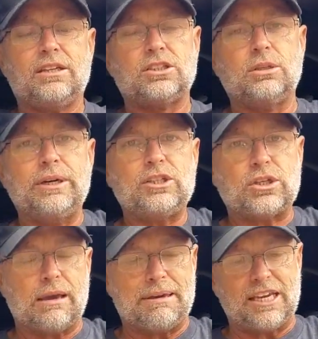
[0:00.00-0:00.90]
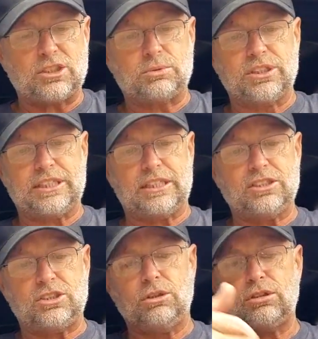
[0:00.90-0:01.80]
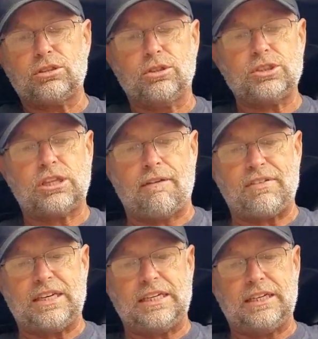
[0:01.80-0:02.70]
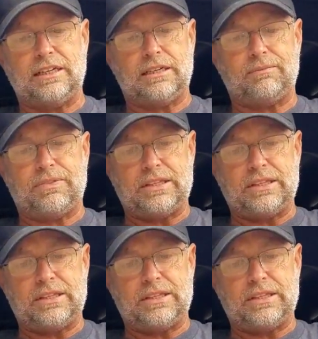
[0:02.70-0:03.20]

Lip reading: So the way dry bags work is you throw stuff in here